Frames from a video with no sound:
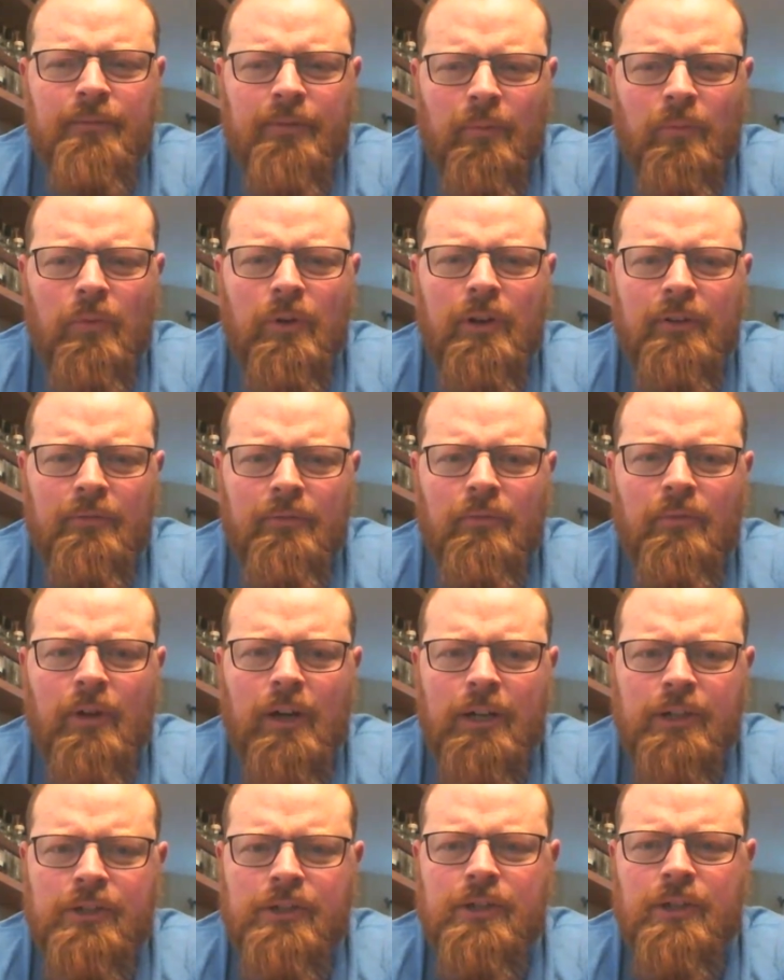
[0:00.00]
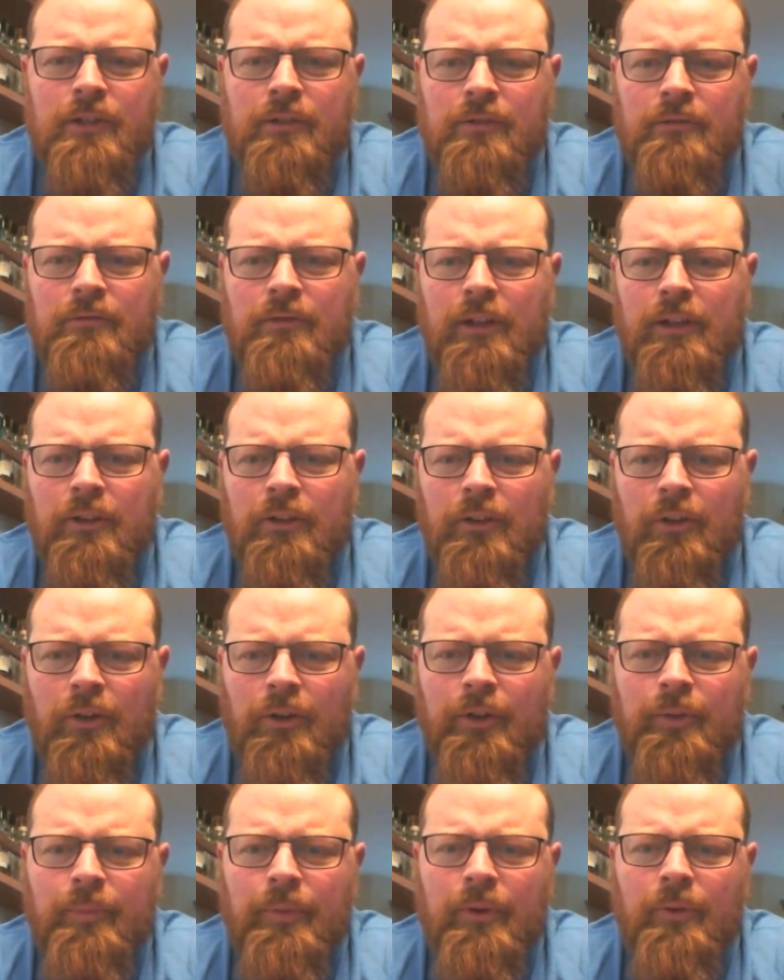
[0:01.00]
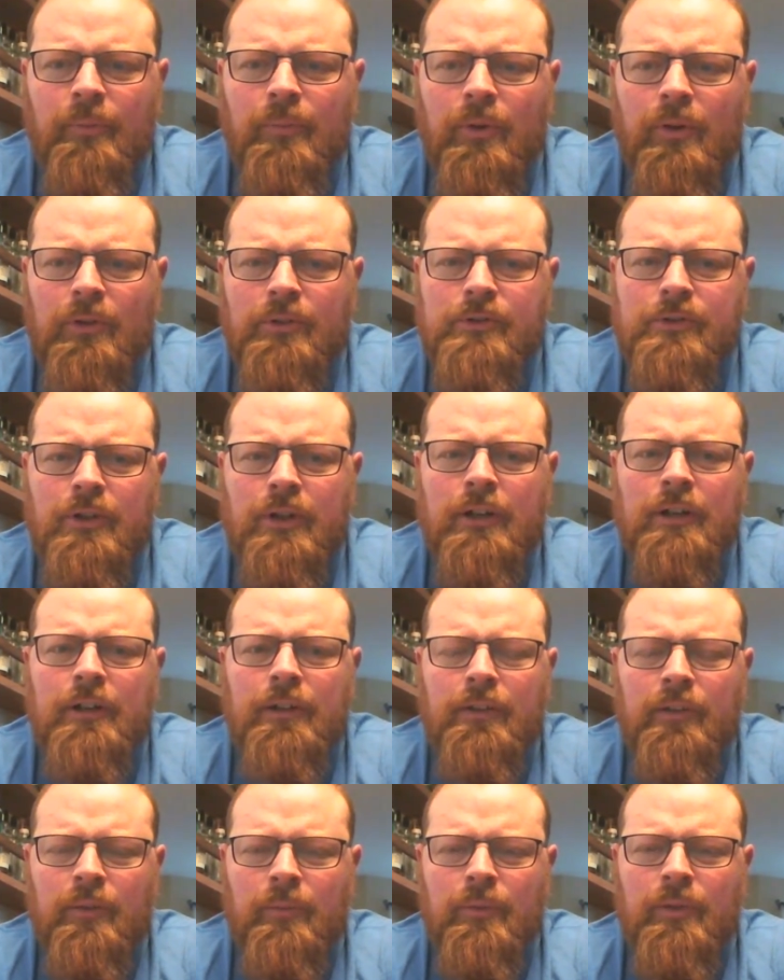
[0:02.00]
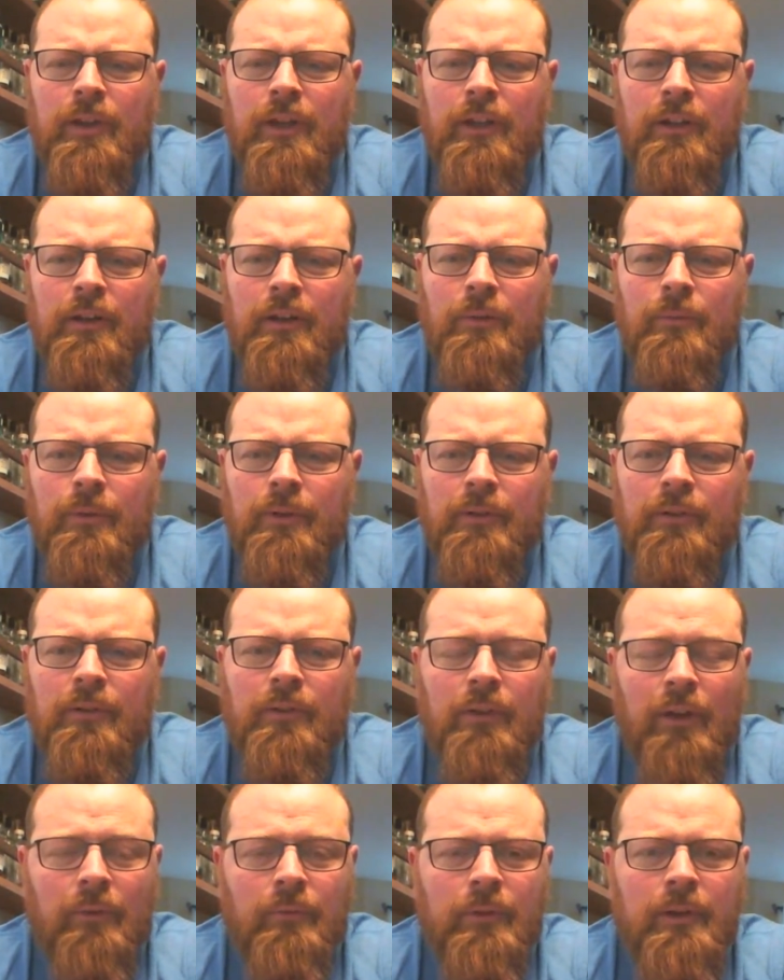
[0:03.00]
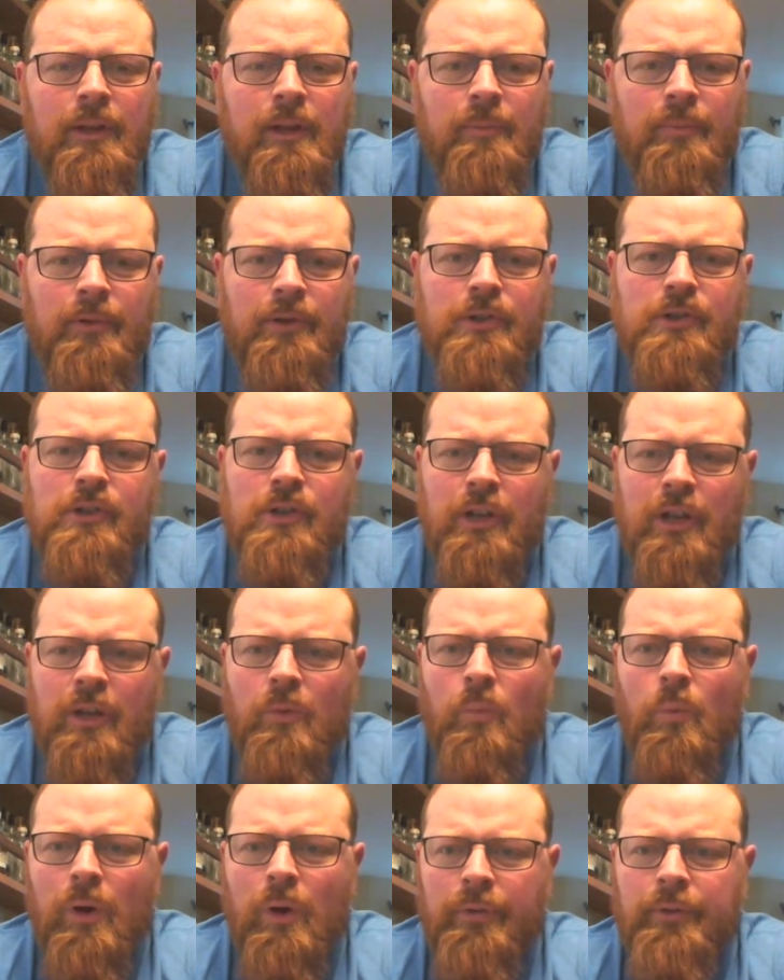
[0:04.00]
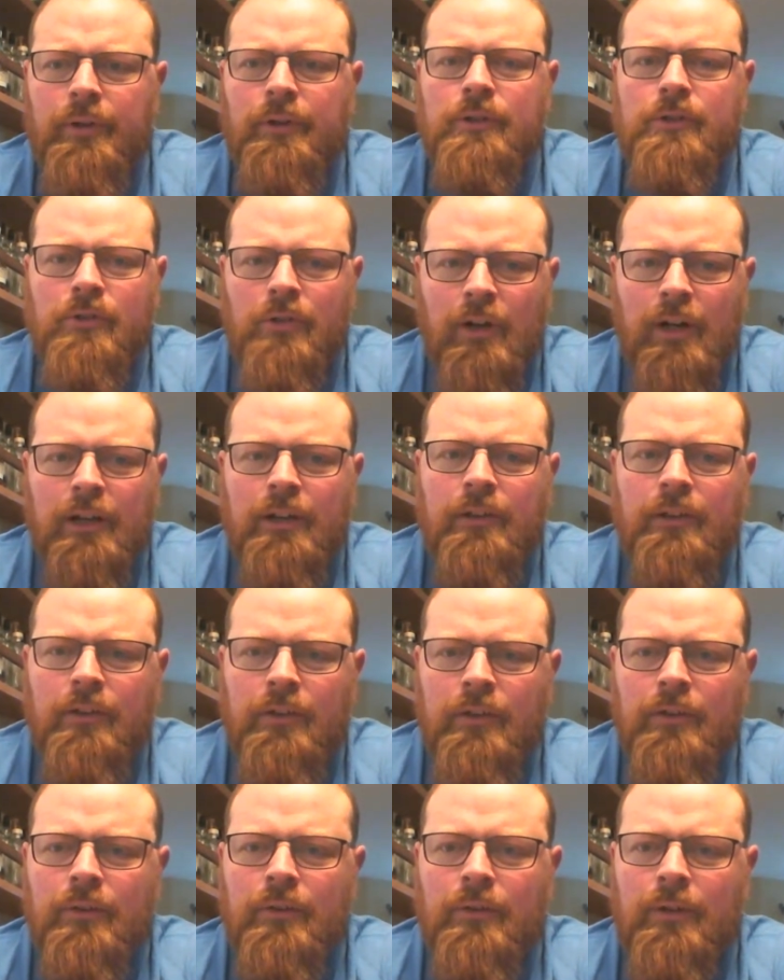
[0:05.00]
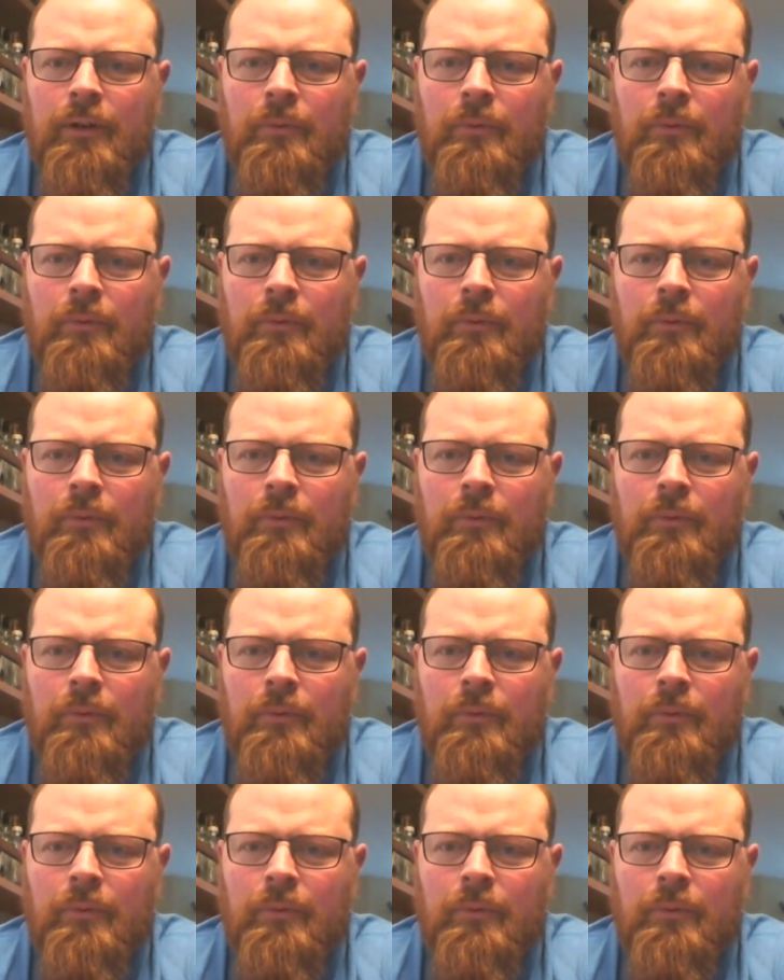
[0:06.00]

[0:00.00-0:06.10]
from what I've watched and learned about Paul John and some of the Indian whiskeys, I really appreciate what they're trying to do.